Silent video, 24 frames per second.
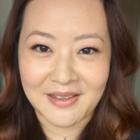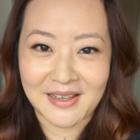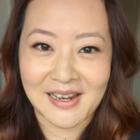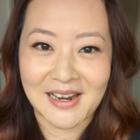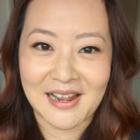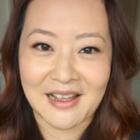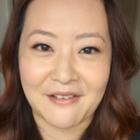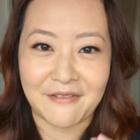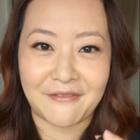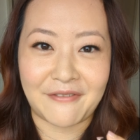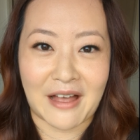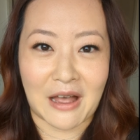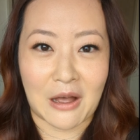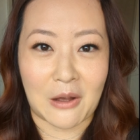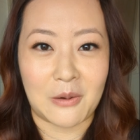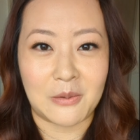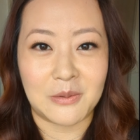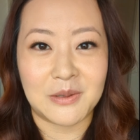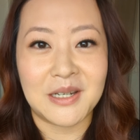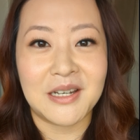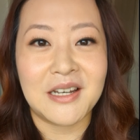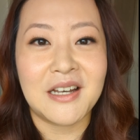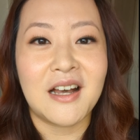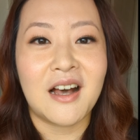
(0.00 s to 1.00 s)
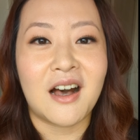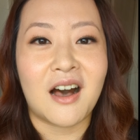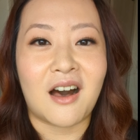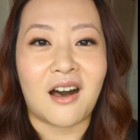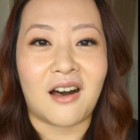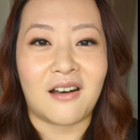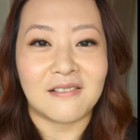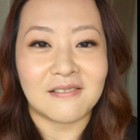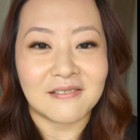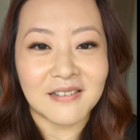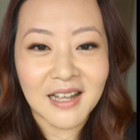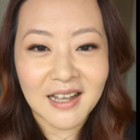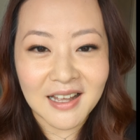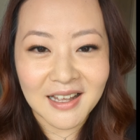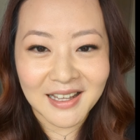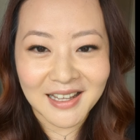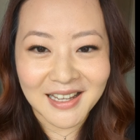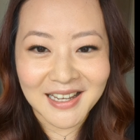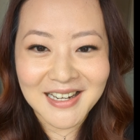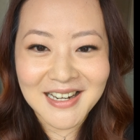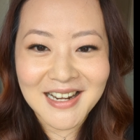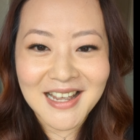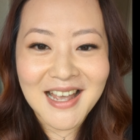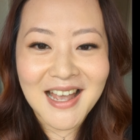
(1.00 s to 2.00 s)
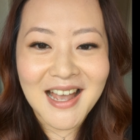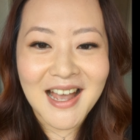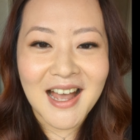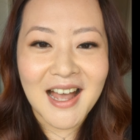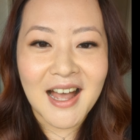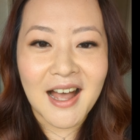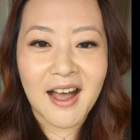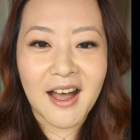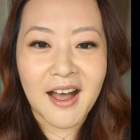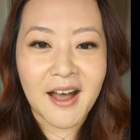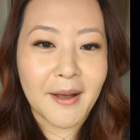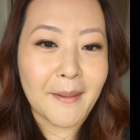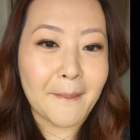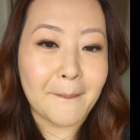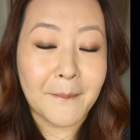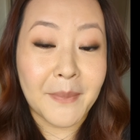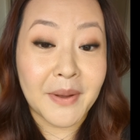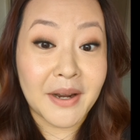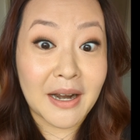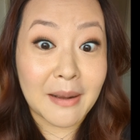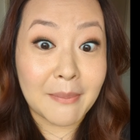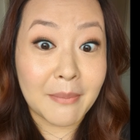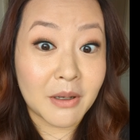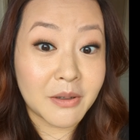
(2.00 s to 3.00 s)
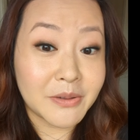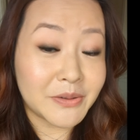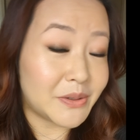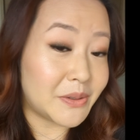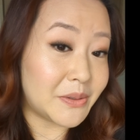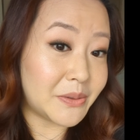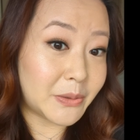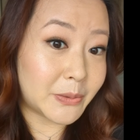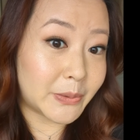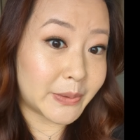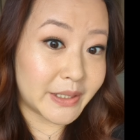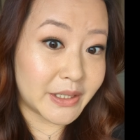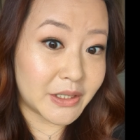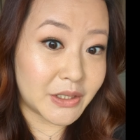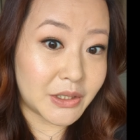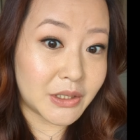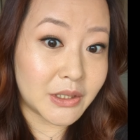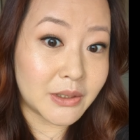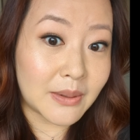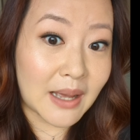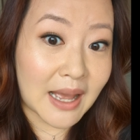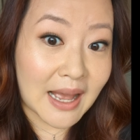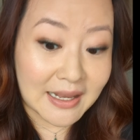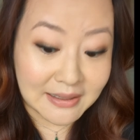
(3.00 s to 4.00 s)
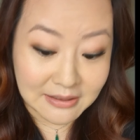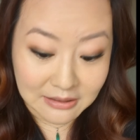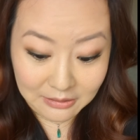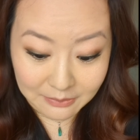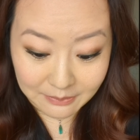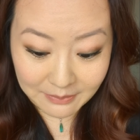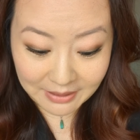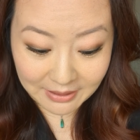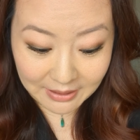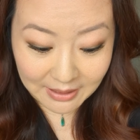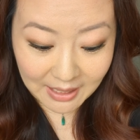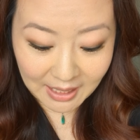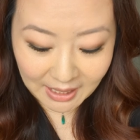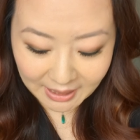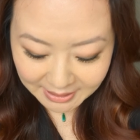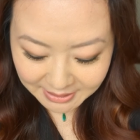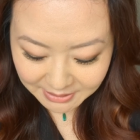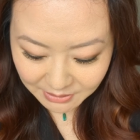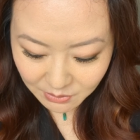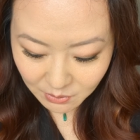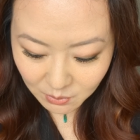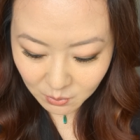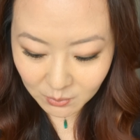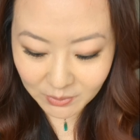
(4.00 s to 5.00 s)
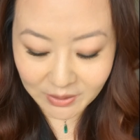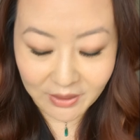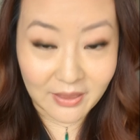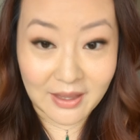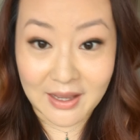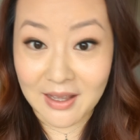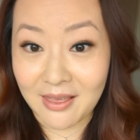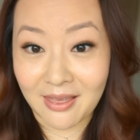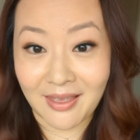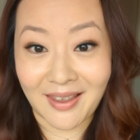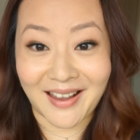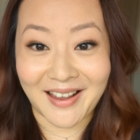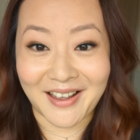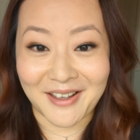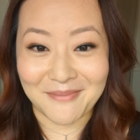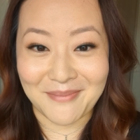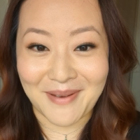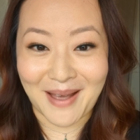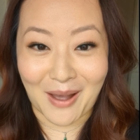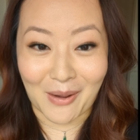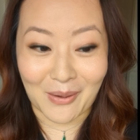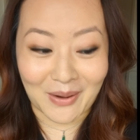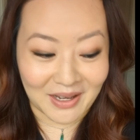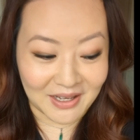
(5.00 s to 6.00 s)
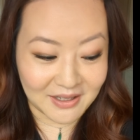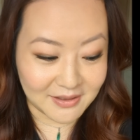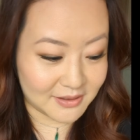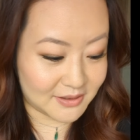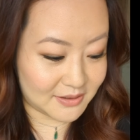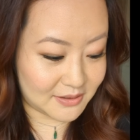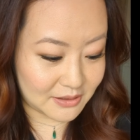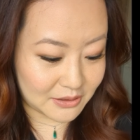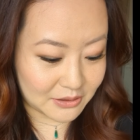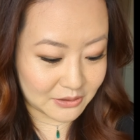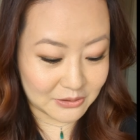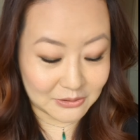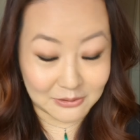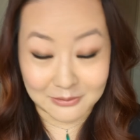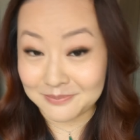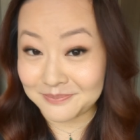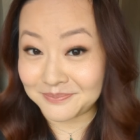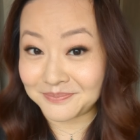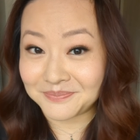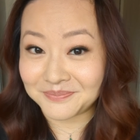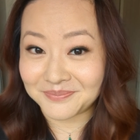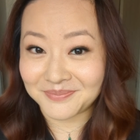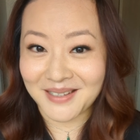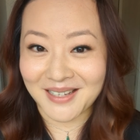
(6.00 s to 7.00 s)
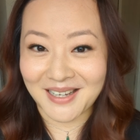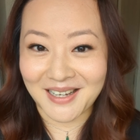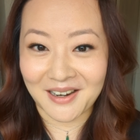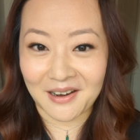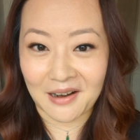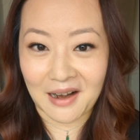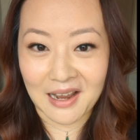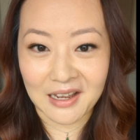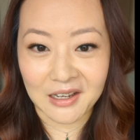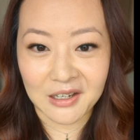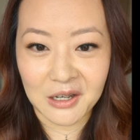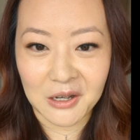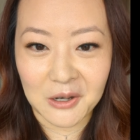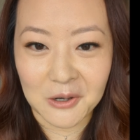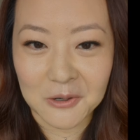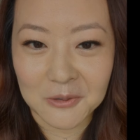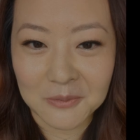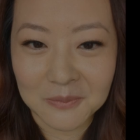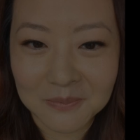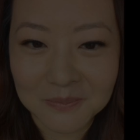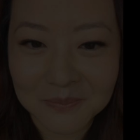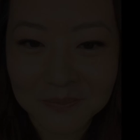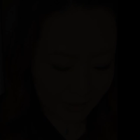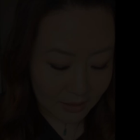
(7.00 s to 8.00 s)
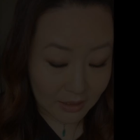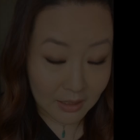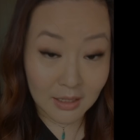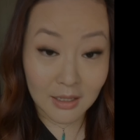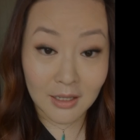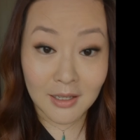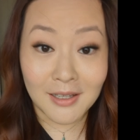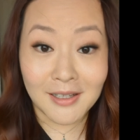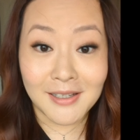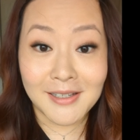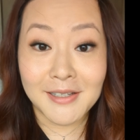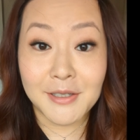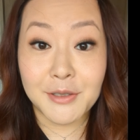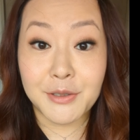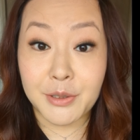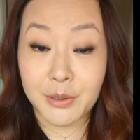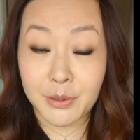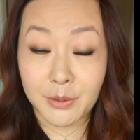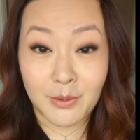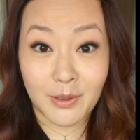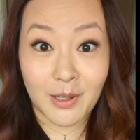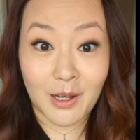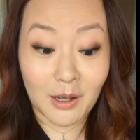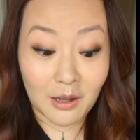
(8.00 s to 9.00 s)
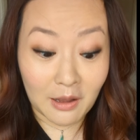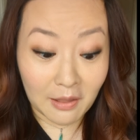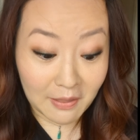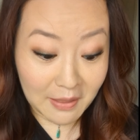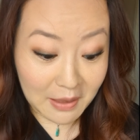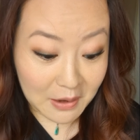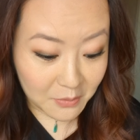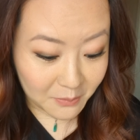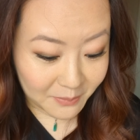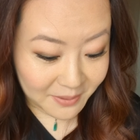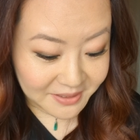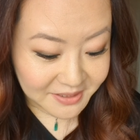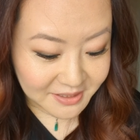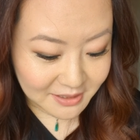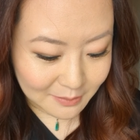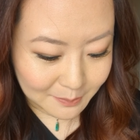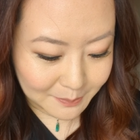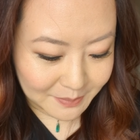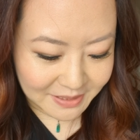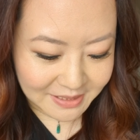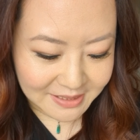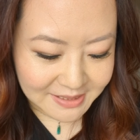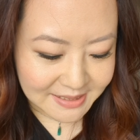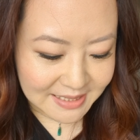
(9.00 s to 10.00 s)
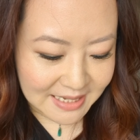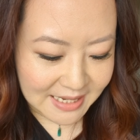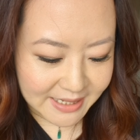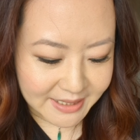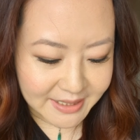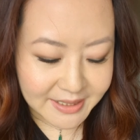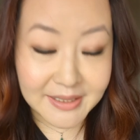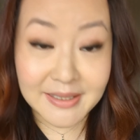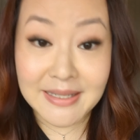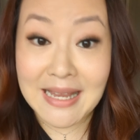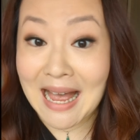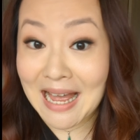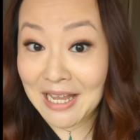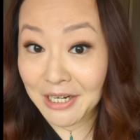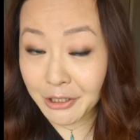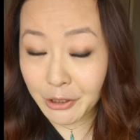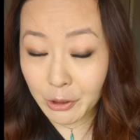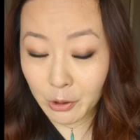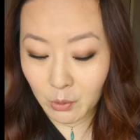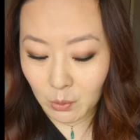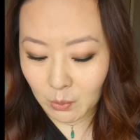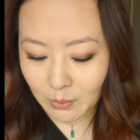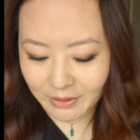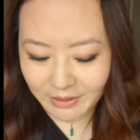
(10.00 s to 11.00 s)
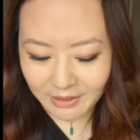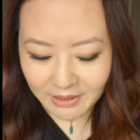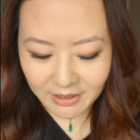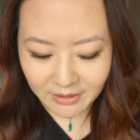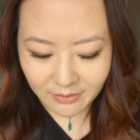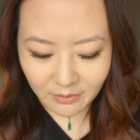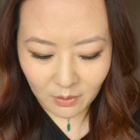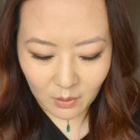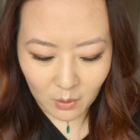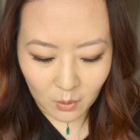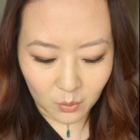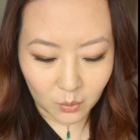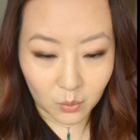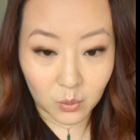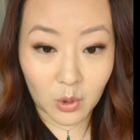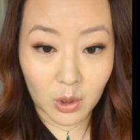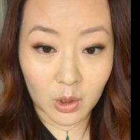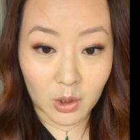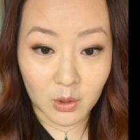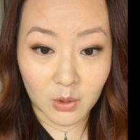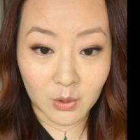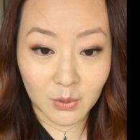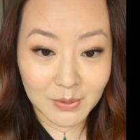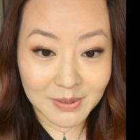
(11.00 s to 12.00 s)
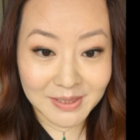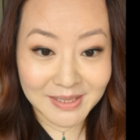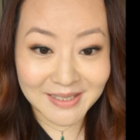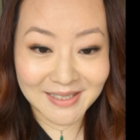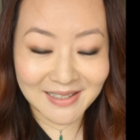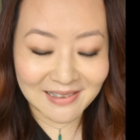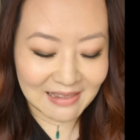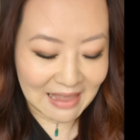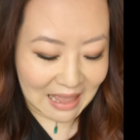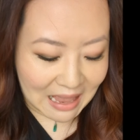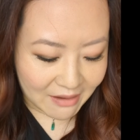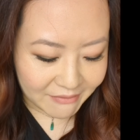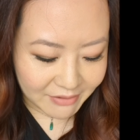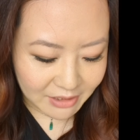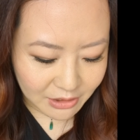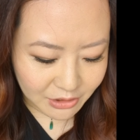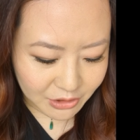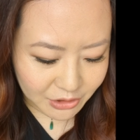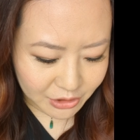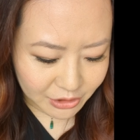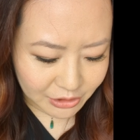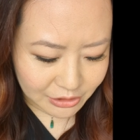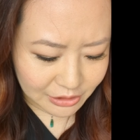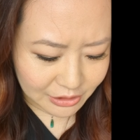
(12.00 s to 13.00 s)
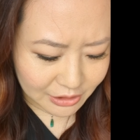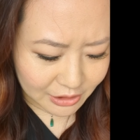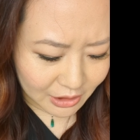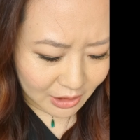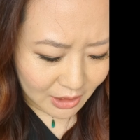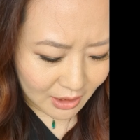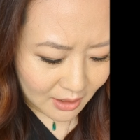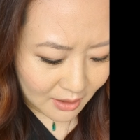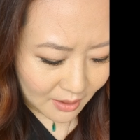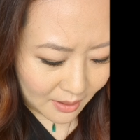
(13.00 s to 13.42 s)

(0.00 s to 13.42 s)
that I found online, but I'm also going to ask my guides what they think about it. So here I go. So the online recipe says sandalwood, rose, lavender,